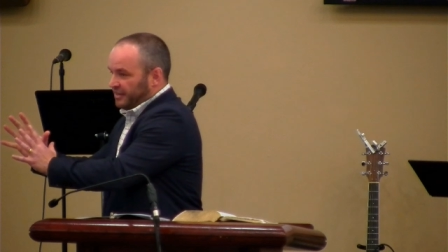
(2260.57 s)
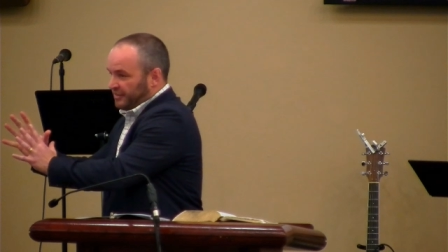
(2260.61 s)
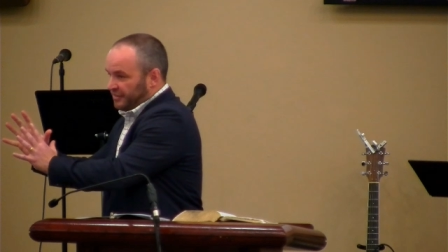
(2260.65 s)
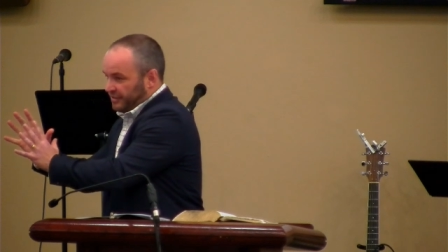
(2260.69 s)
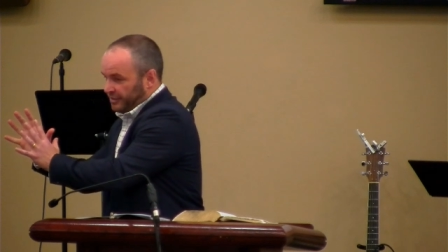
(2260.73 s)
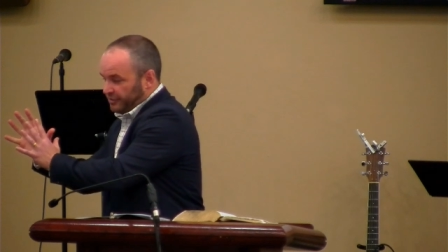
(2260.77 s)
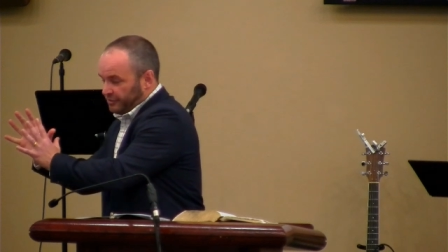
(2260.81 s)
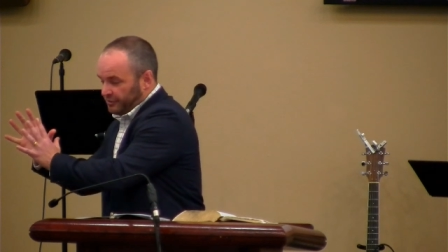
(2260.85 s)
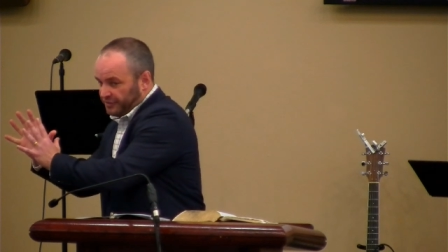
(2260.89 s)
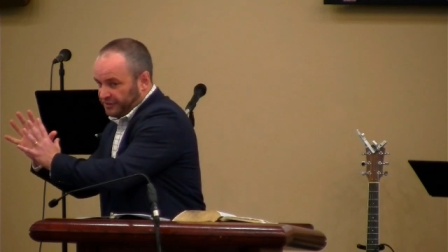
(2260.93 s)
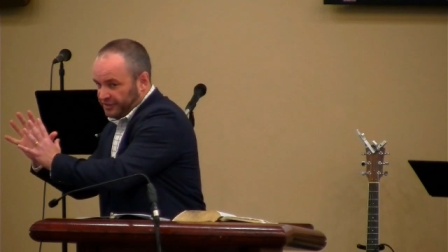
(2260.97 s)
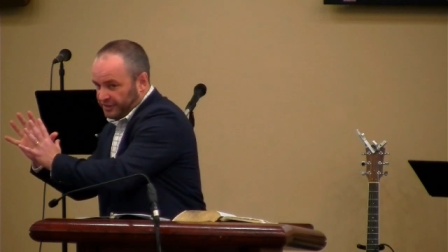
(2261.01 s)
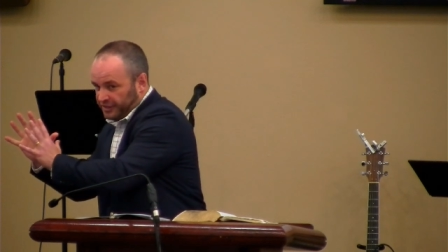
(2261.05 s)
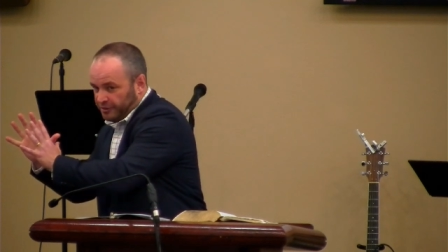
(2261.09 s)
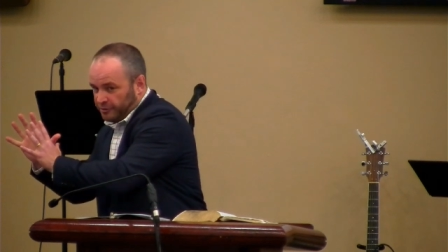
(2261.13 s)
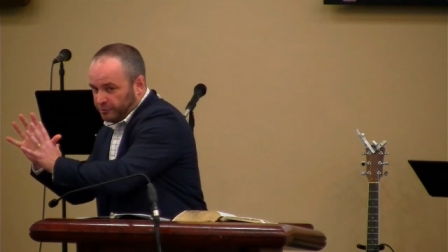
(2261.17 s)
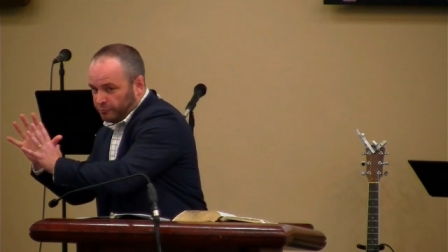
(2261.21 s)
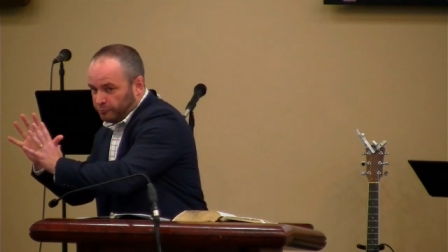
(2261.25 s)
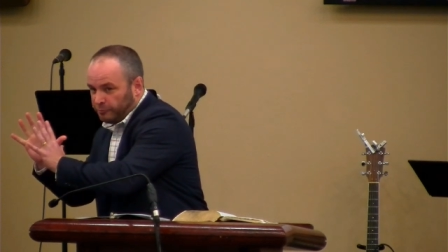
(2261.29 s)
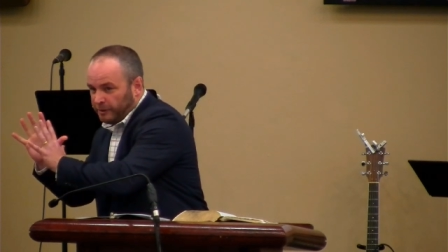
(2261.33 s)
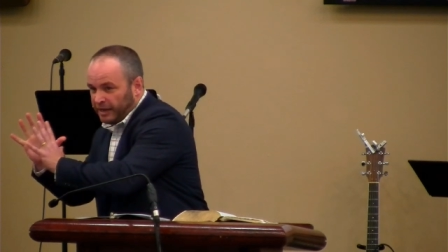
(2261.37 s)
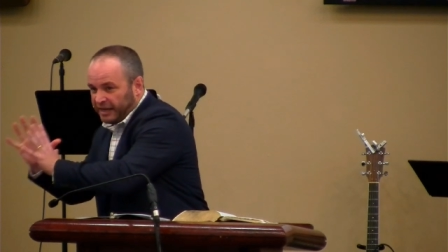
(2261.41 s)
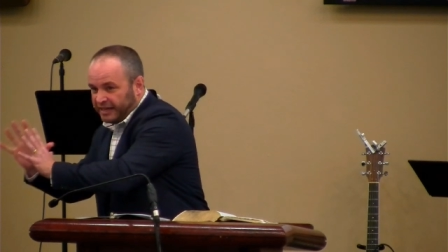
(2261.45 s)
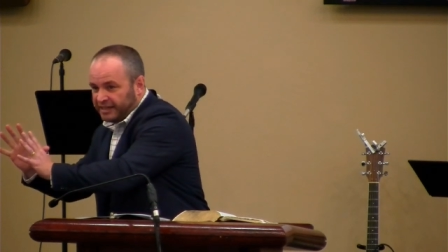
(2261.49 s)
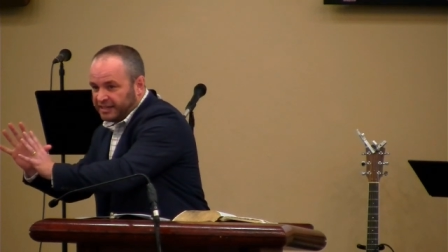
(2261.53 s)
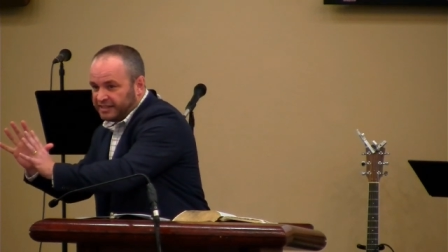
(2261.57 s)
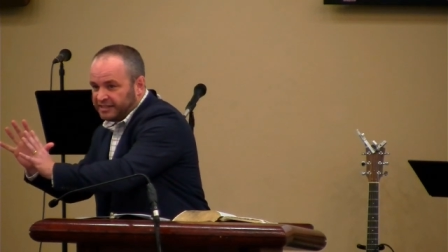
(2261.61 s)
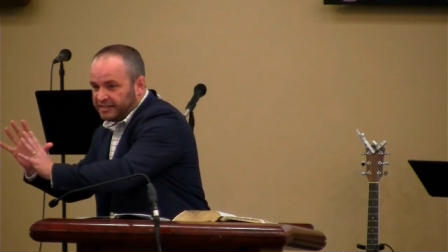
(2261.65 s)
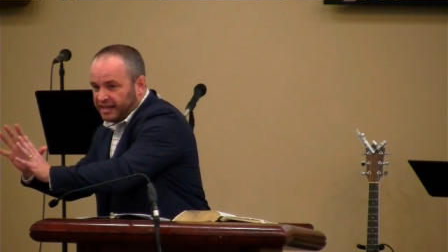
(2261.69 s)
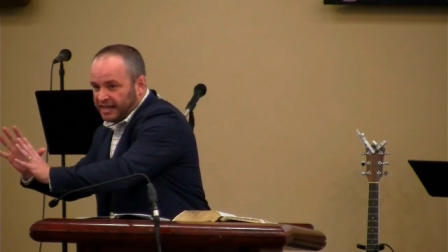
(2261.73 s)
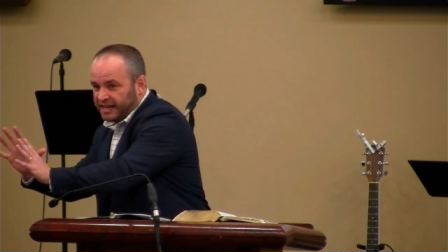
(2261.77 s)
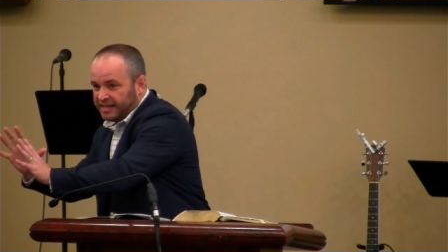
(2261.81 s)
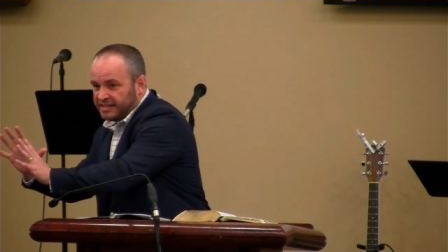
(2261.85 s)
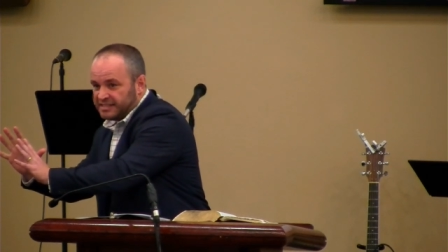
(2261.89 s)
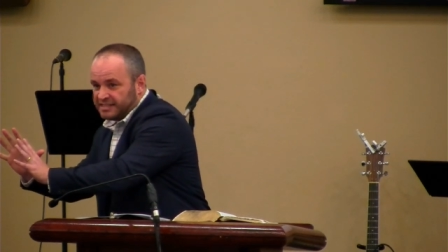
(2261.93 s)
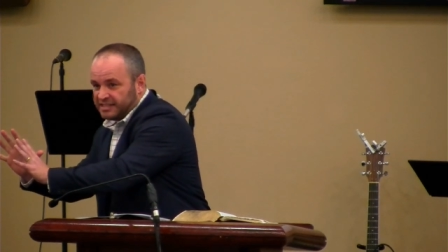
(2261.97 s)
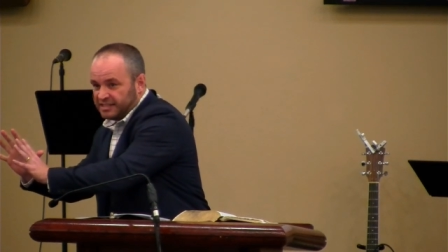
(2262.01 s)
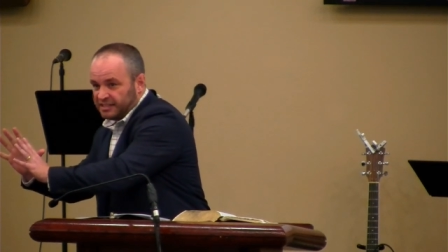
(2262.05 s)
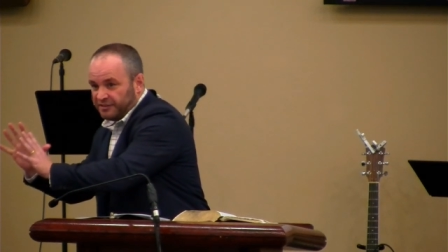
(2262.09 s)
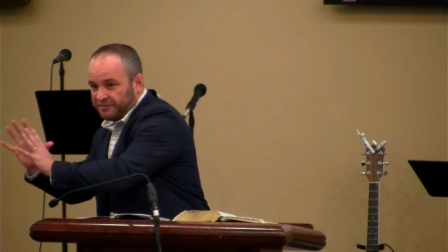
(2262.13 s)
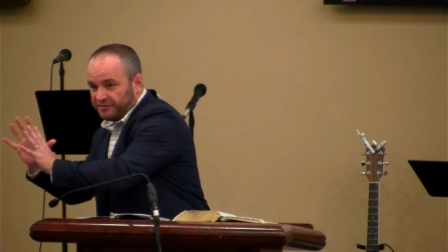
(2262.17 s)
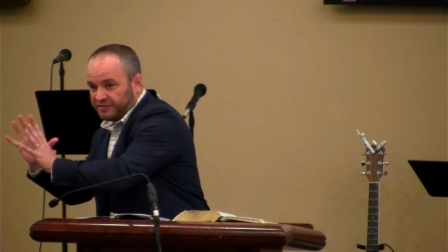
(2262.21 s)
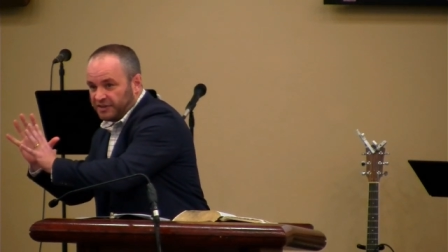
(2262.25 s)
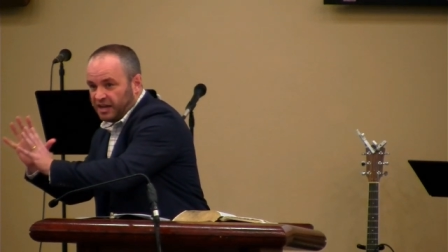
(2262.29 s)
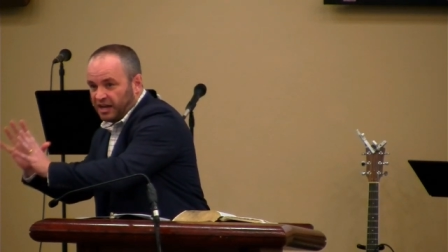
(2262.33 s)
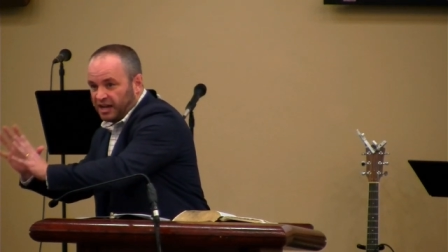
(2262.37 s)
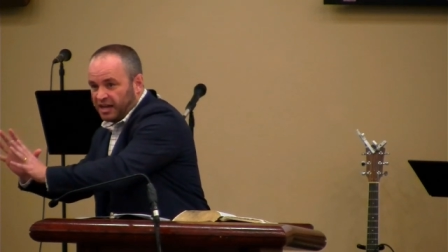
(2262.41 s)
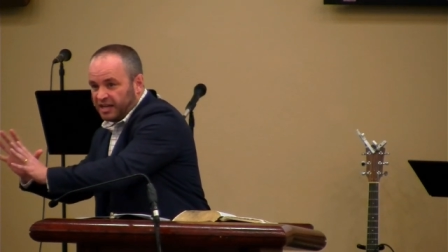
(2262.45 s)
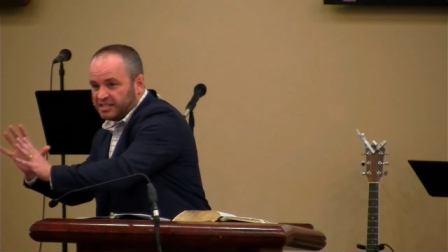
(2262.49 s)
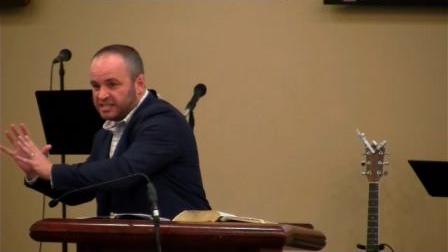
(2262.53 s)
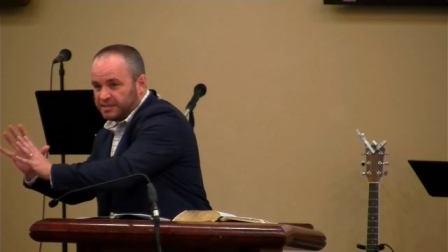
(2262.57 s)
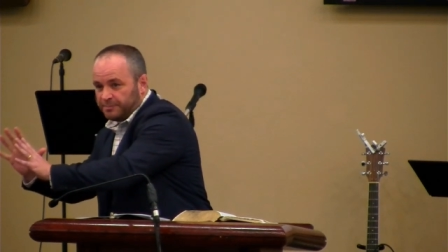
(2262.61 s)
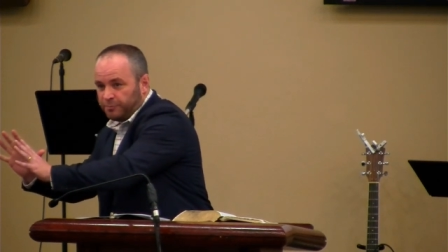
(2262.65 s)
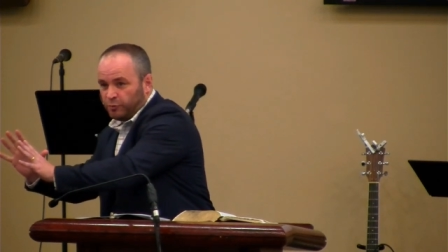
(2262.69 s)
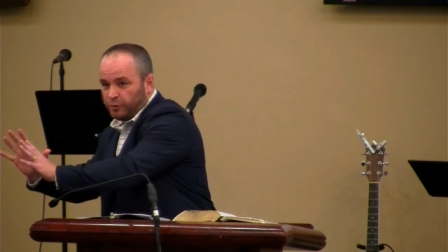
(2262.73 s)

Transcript: their, their recognizing of God's